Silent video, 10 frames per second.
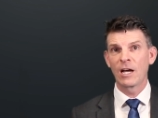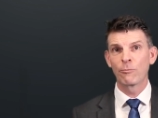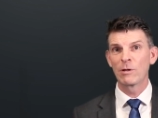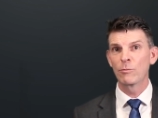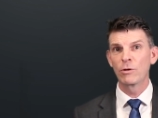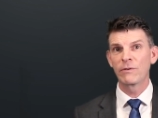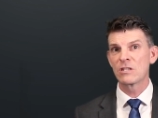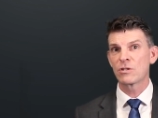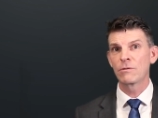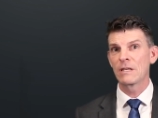we move
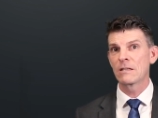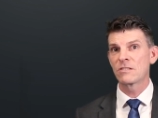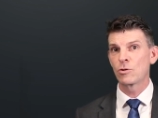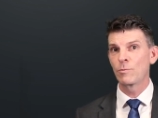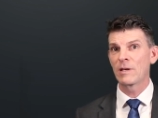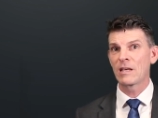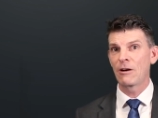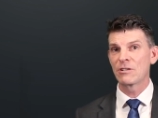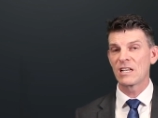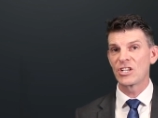into the super
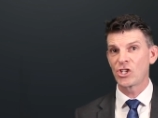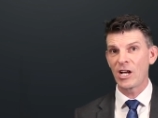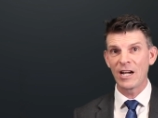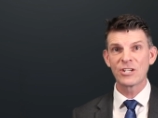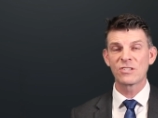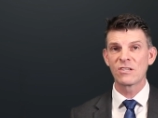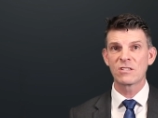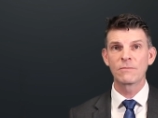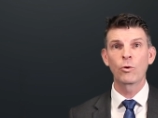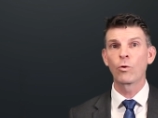guarantee charge
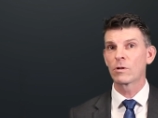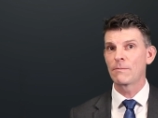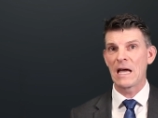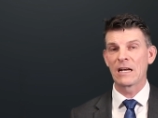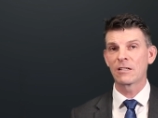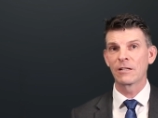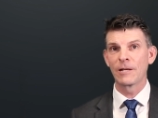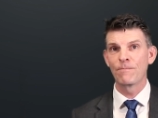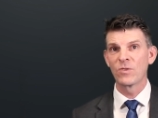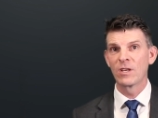system
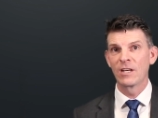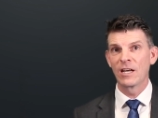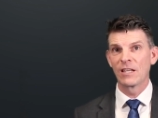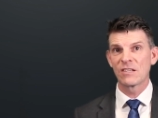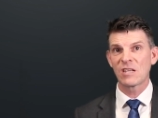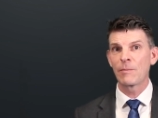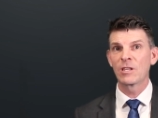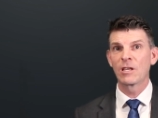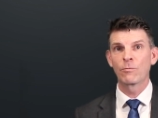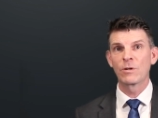automatically. And that's
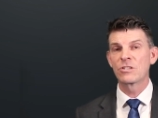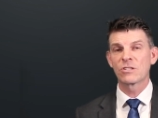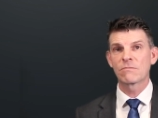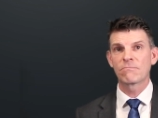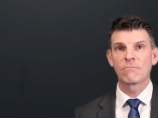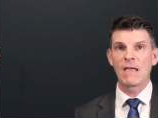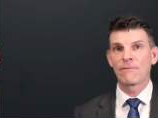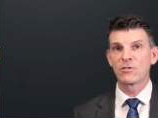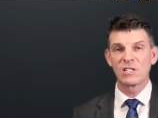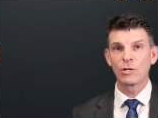something that we just
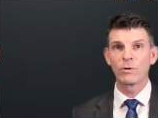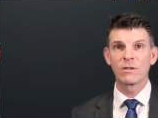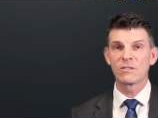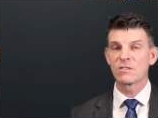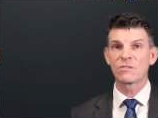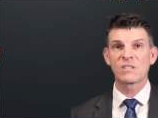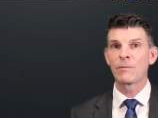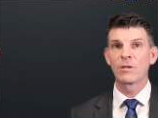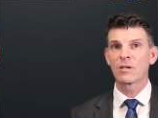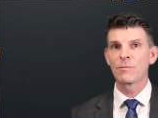have to deal with. It's not
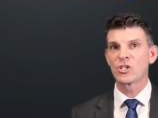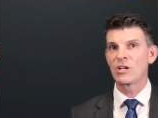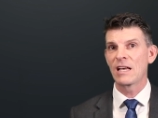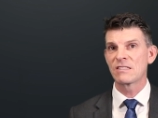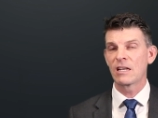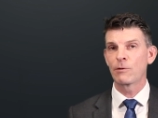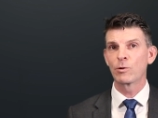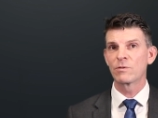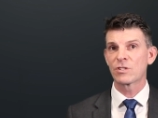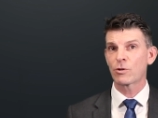something the Commissioner has any
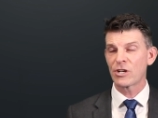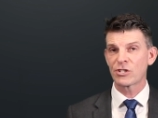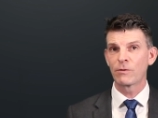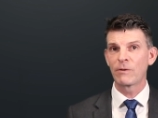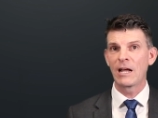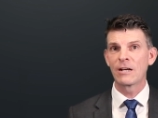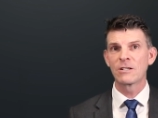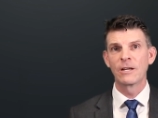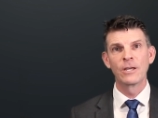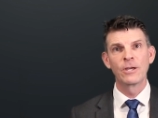real discretion around.